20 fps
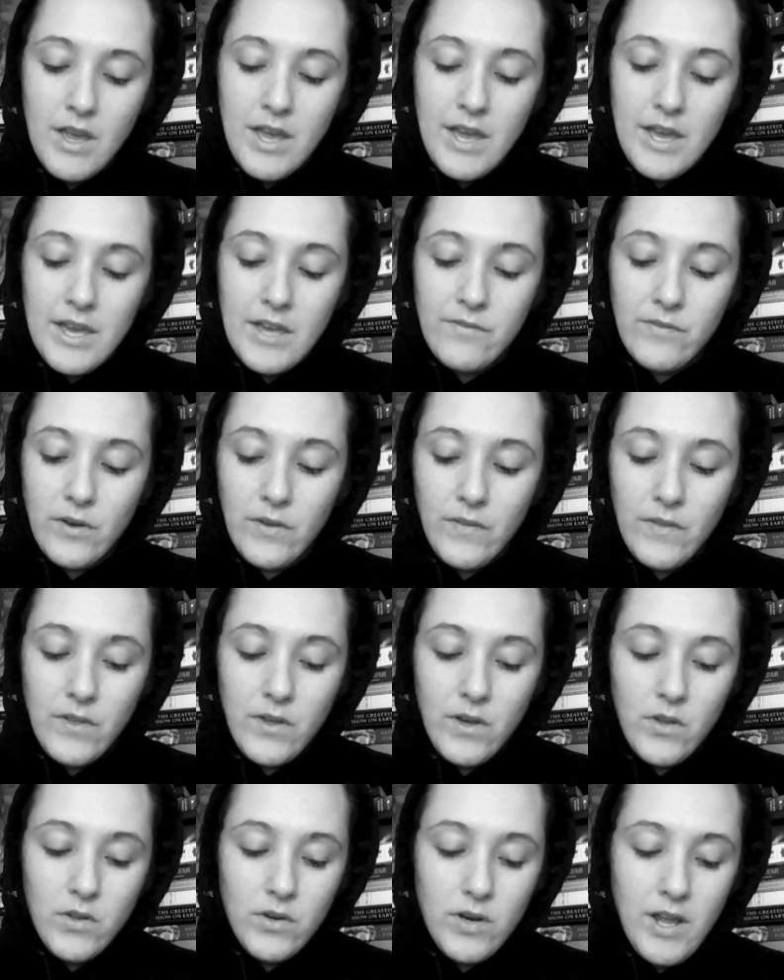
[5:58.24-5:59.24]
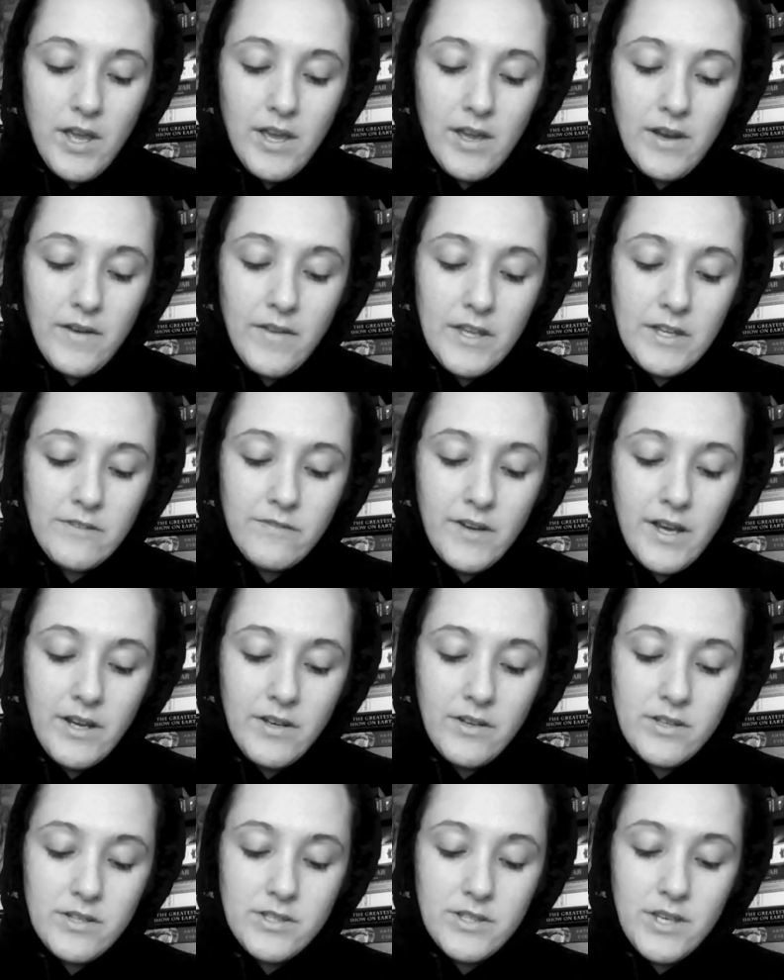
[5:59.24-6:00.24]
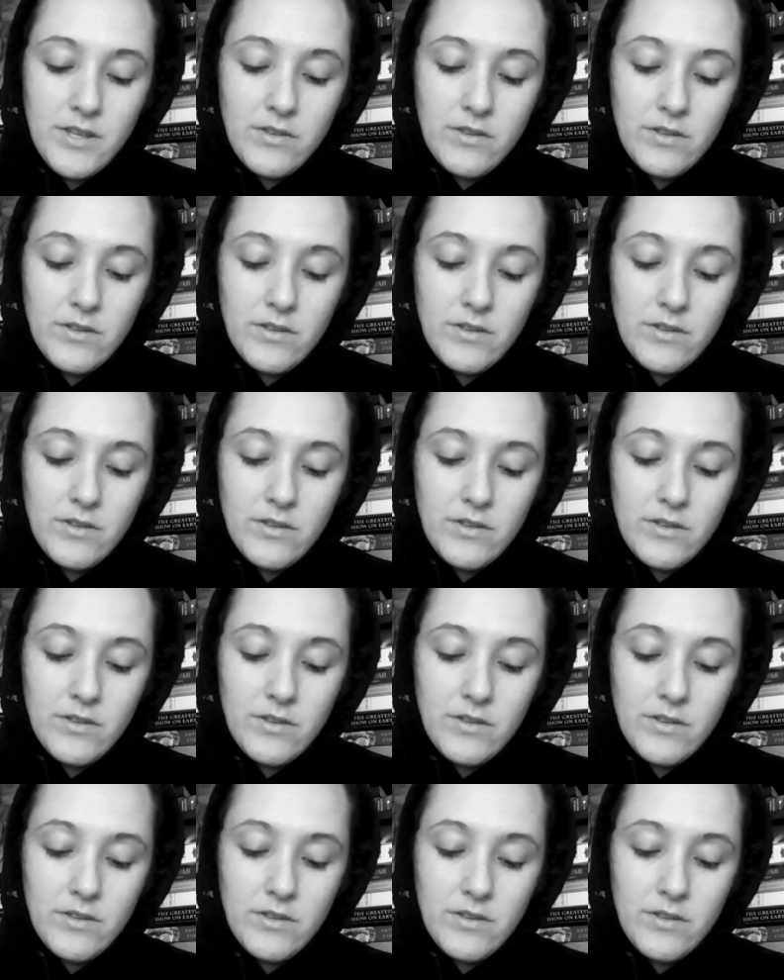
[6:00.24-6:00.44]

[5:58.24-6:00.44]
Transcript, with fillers: If, on the other hand, they find us either